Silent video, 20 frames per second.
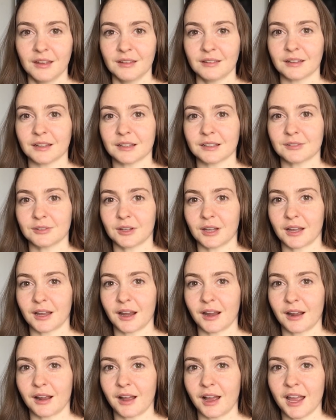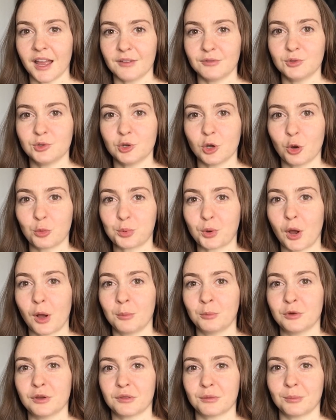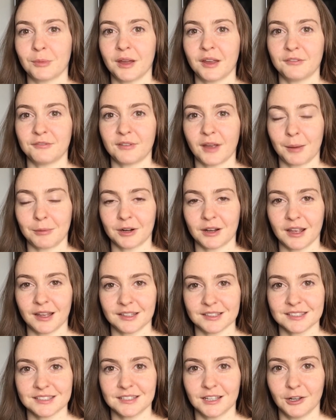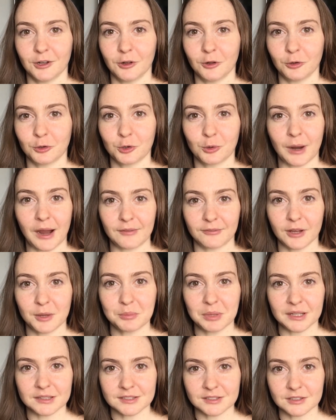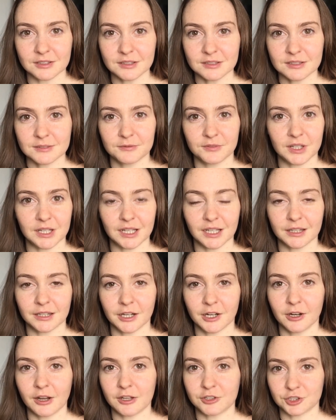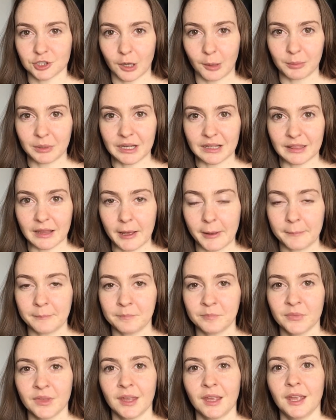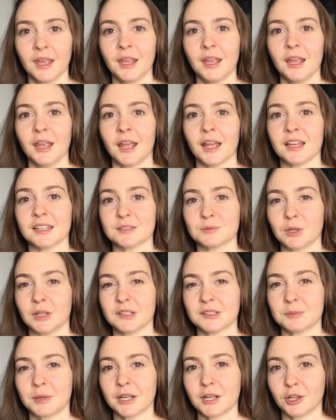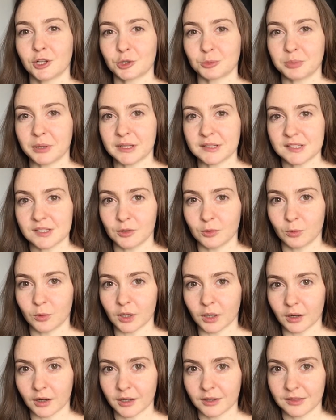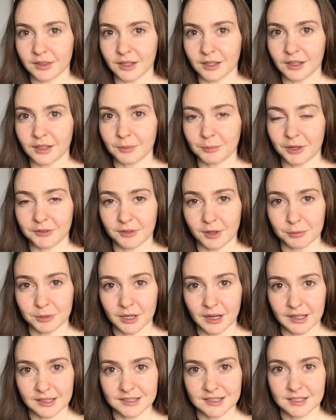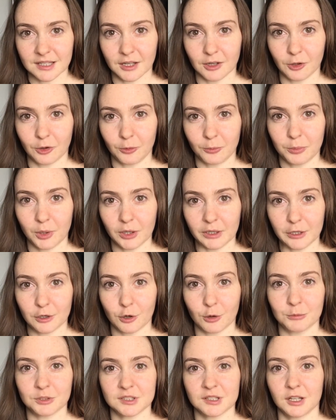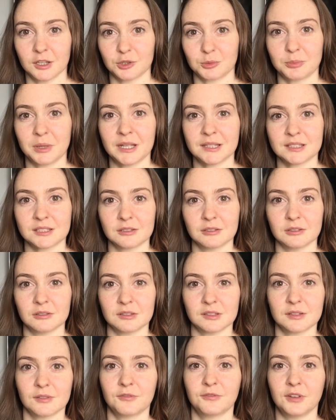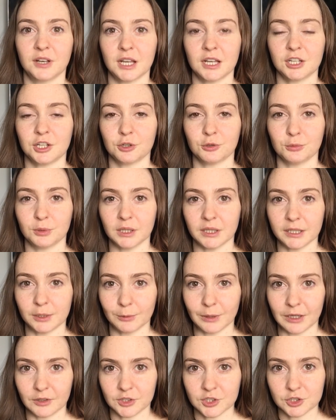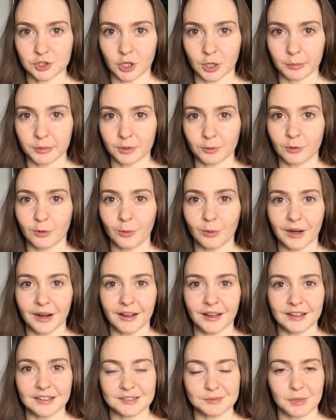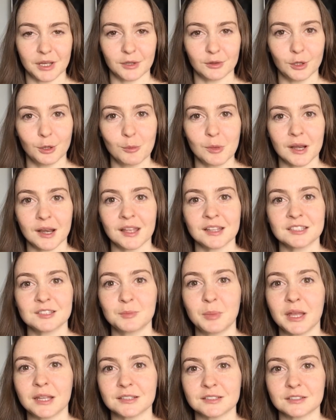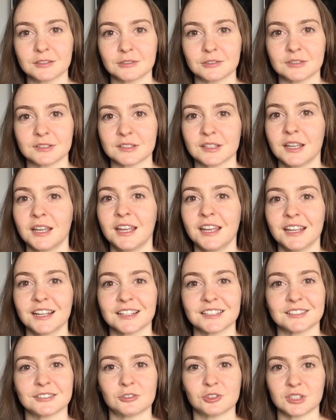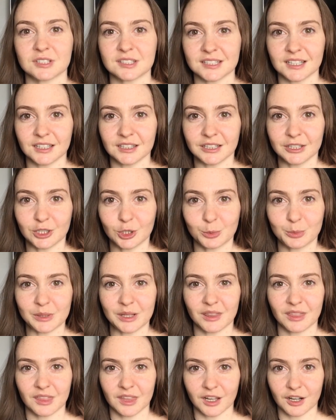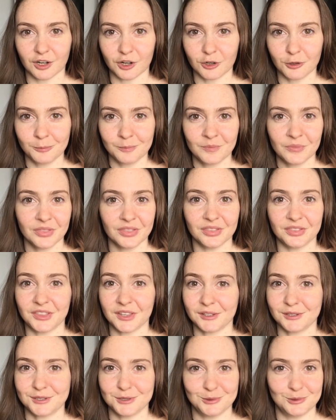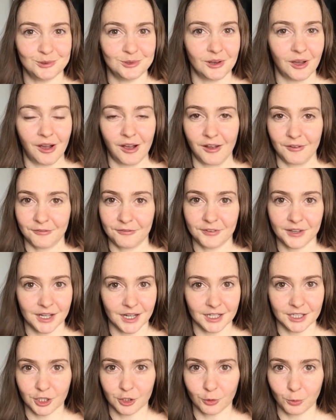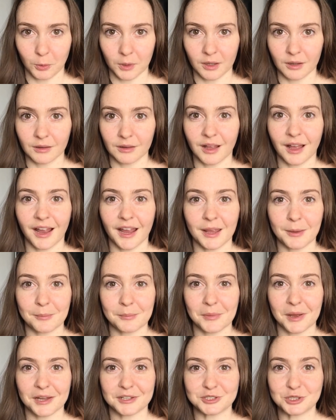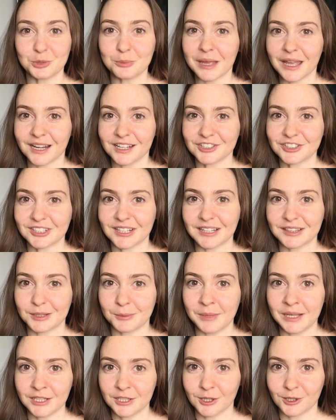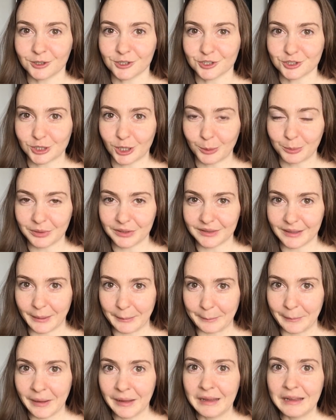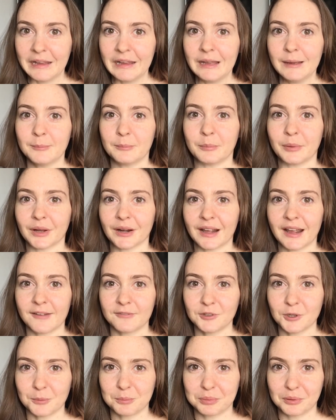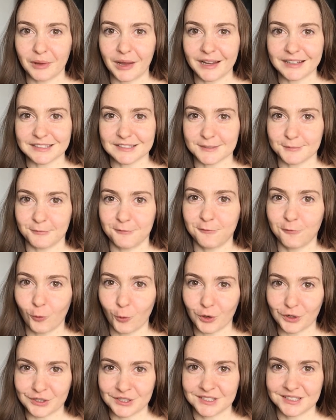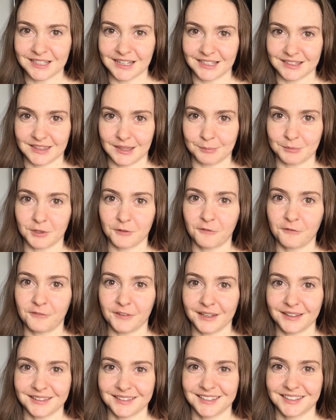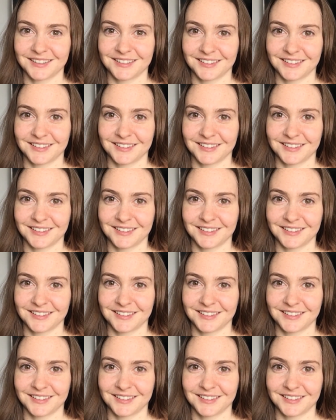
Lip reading: Like, I have no problem with my Faber-Castell graphite pencils fitting in there and sharpening them, as well as my colored pencil work. My Faber-Castell polychromos colored pencils fit in here really well to sharpen, whereas my Luminance pencils, because they're just a little bit thicker, they do not fit in here well. I do manage to get them in here to sharpen them, but I have to apply some force to get them to fit.